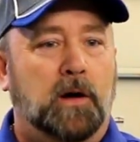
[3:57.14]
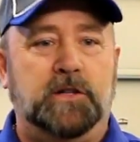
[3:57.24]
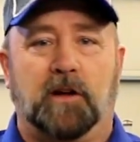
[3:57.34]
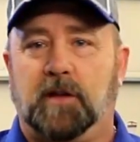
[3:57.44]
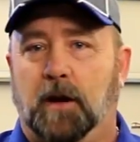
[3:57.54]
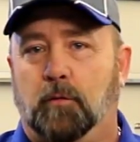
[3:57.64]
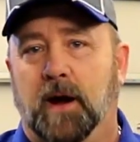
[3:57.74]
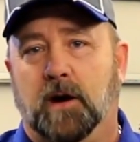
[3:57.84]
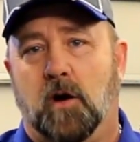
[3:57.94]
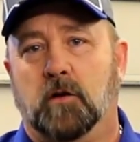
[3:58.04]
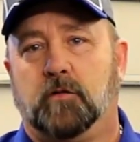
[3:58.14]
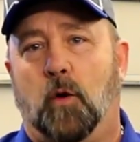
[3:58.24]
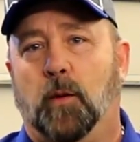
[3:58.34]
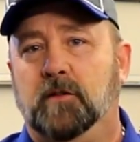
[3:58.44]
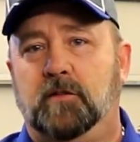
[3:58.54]
Just like Ray Carnes
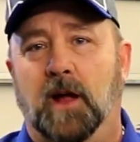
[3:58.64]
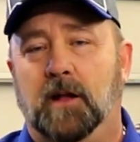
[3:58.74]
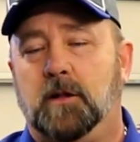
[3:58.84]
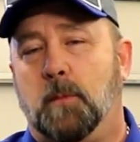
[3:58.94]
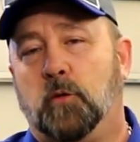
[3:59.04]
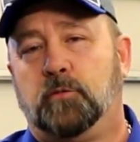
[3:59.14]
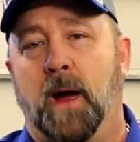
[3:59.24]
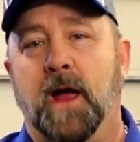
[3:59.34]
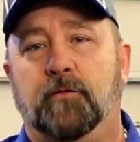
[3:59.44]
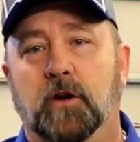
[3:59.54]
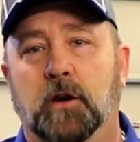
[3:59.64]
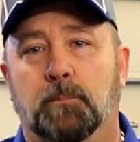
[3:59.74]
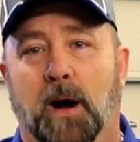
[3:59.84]
always said, the most bang for your